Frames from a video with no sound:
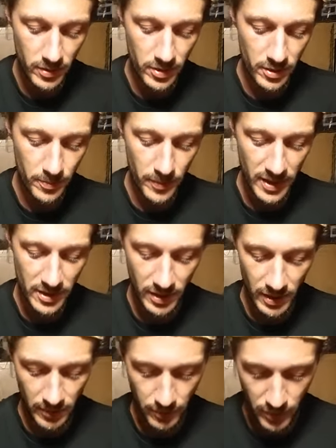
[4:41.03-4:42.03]
Just
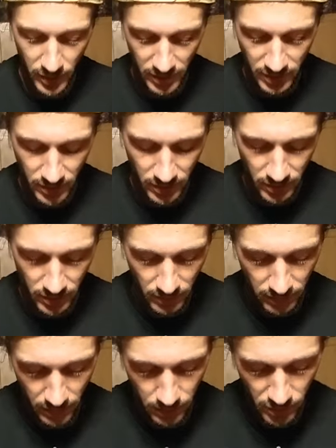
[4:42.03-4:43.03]
basically press it into the
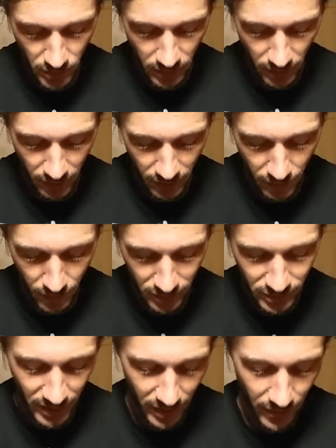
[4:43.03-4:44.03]
frame. Sorry, got it wrong
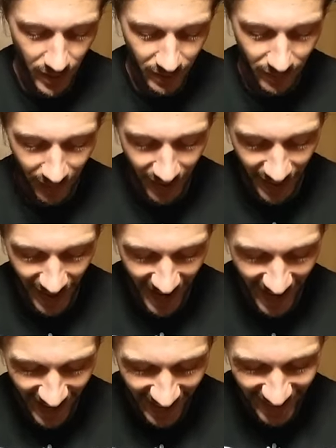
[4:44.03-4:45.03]
side around.
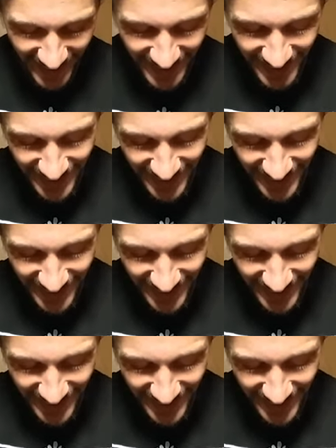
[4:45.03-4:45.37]
Yeah,